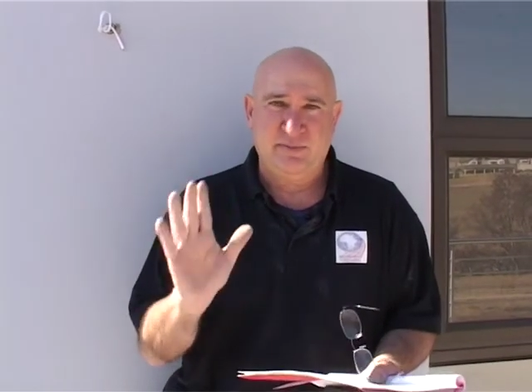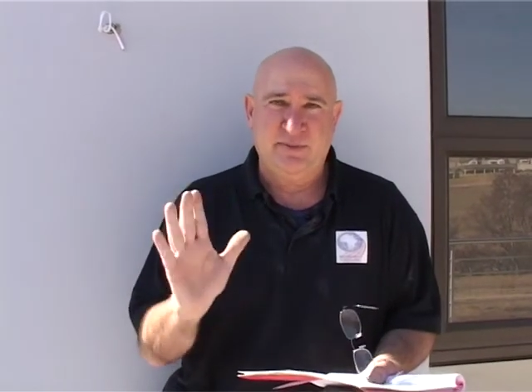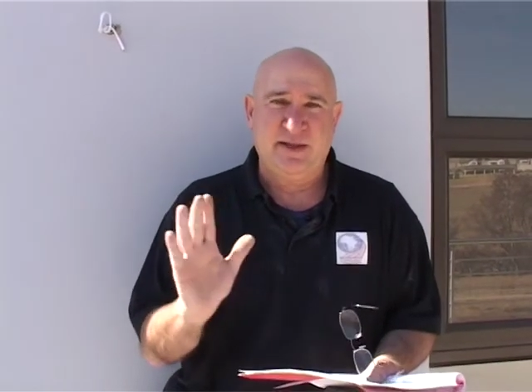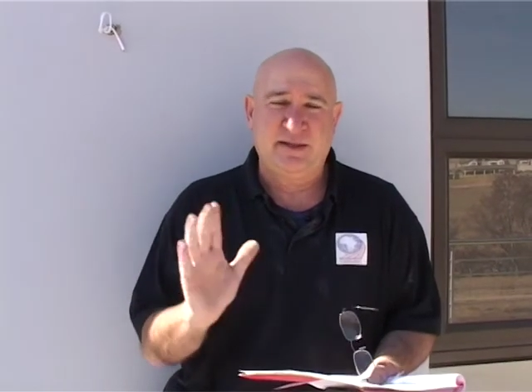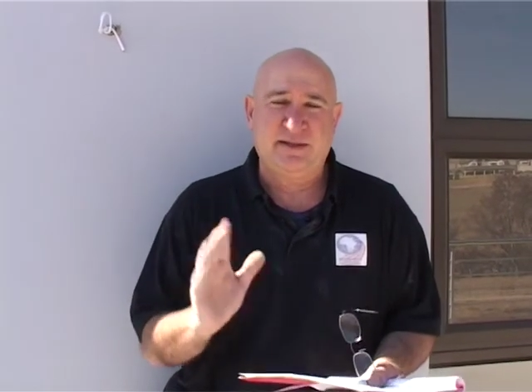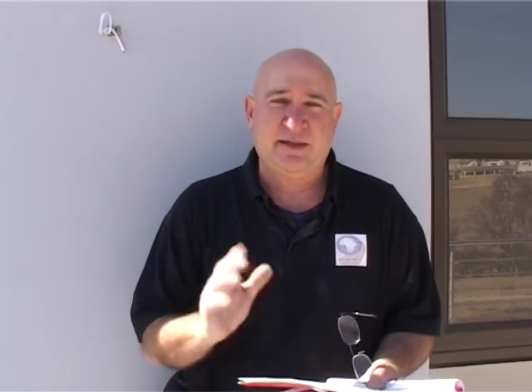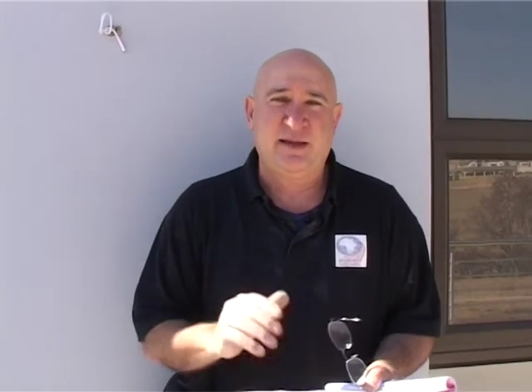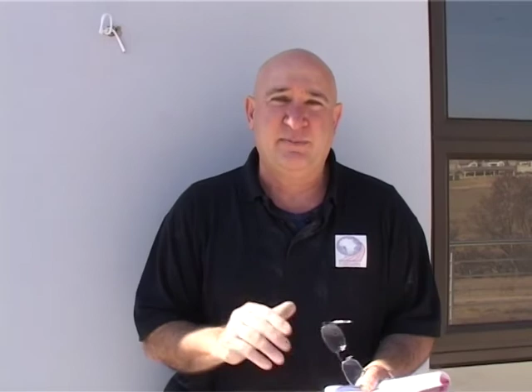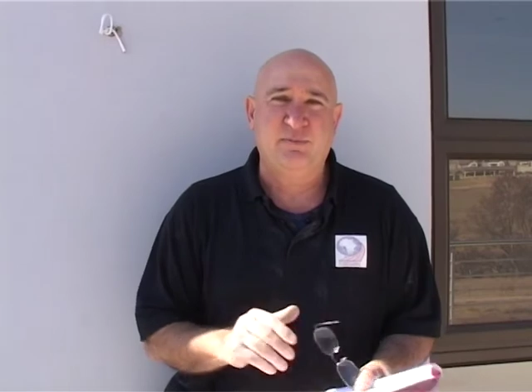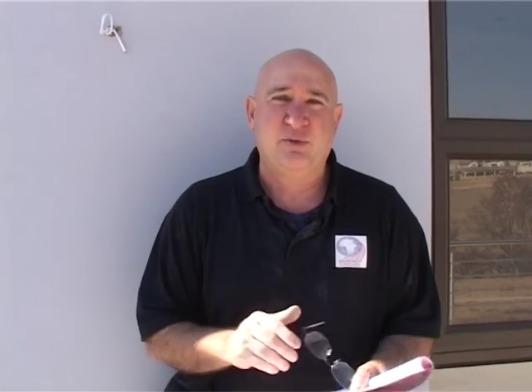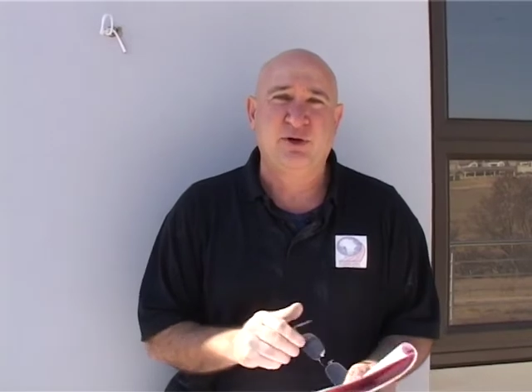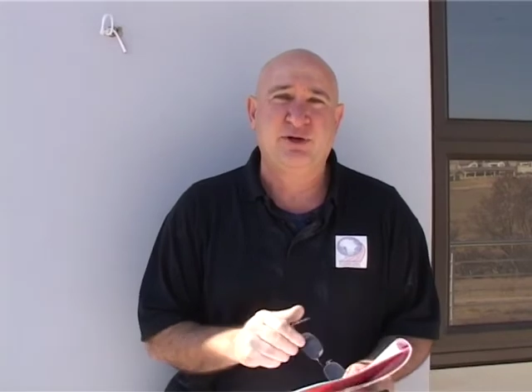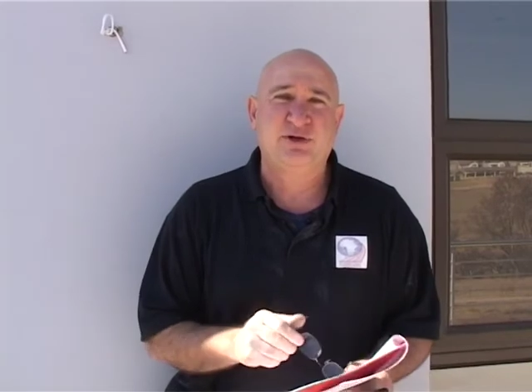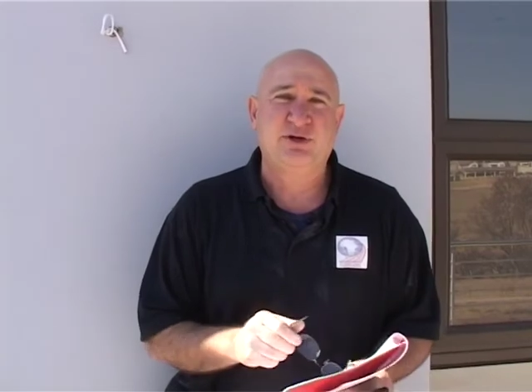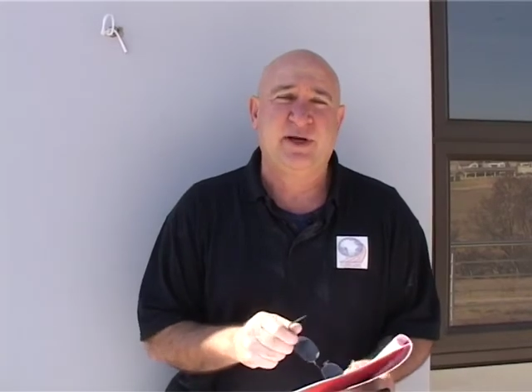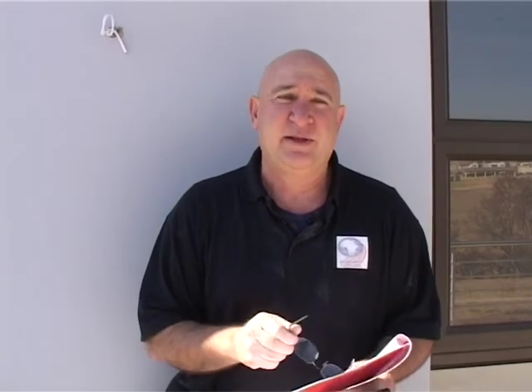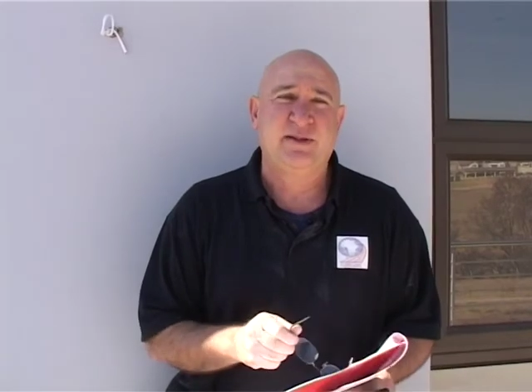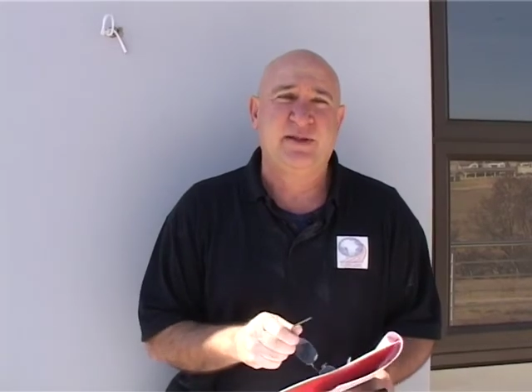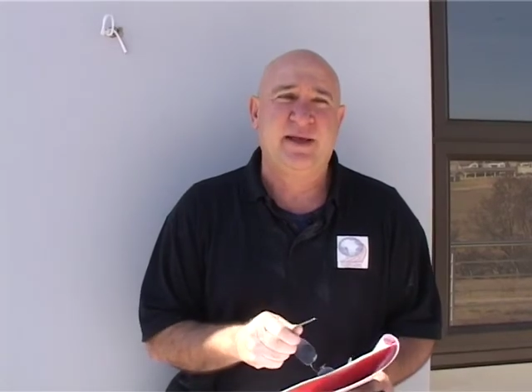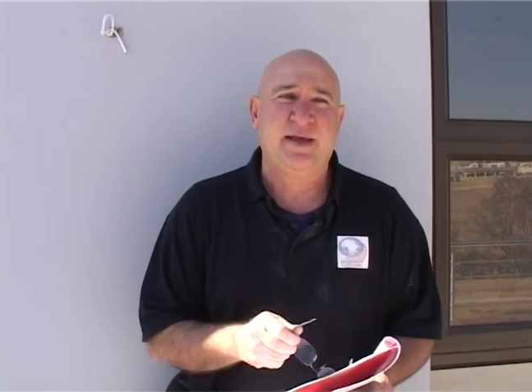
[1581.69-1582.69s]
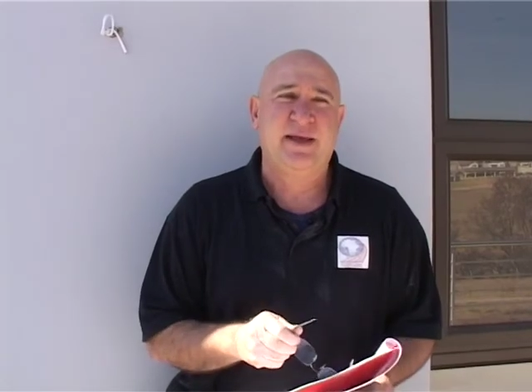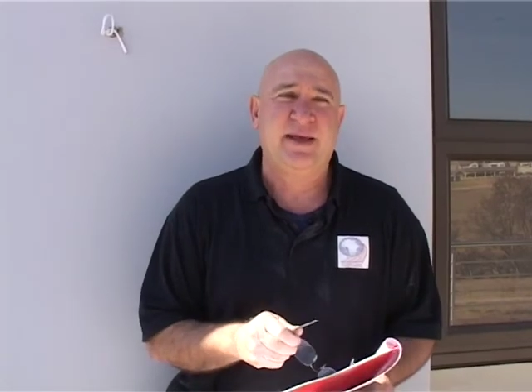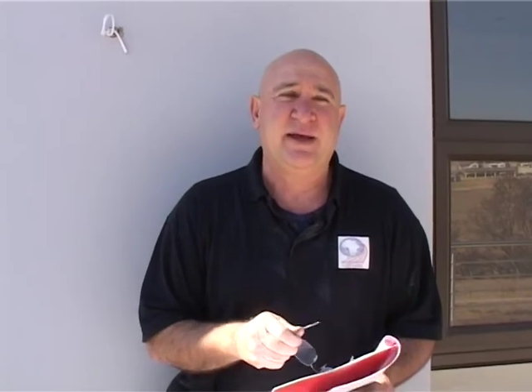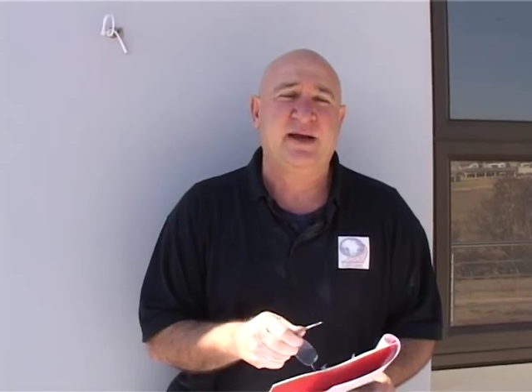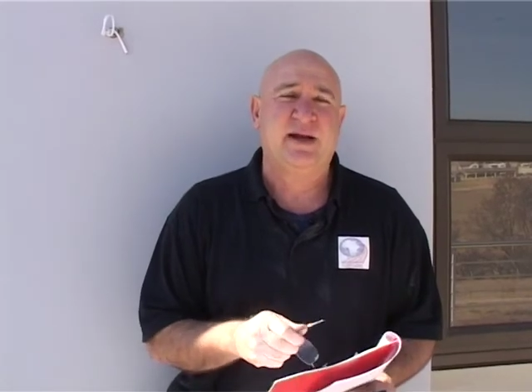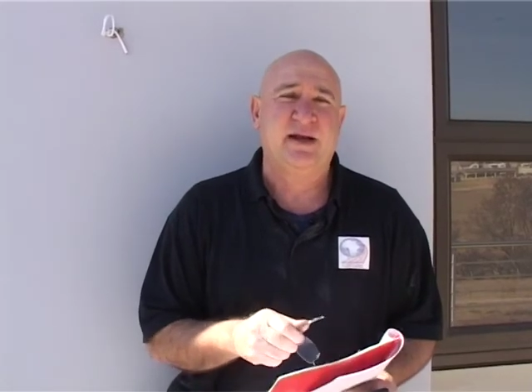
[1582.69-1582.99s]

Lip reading: they take moisture out of the air,